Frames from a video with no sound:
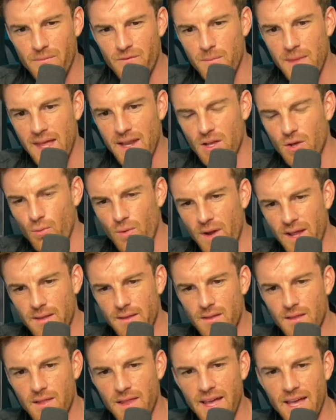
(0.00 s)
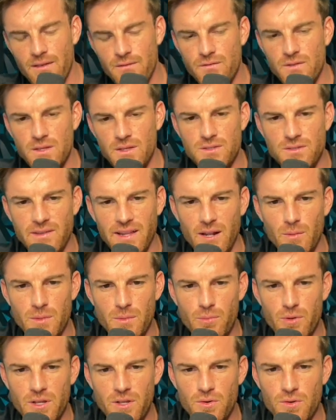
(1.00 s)
up from that and go right into the live feed. So that'll
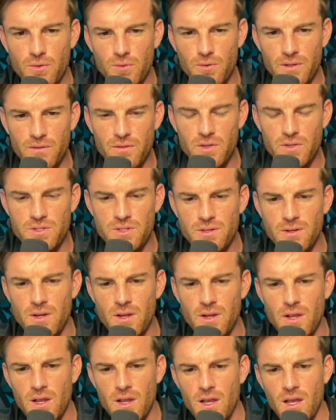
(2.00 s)
be pretty cool in the future.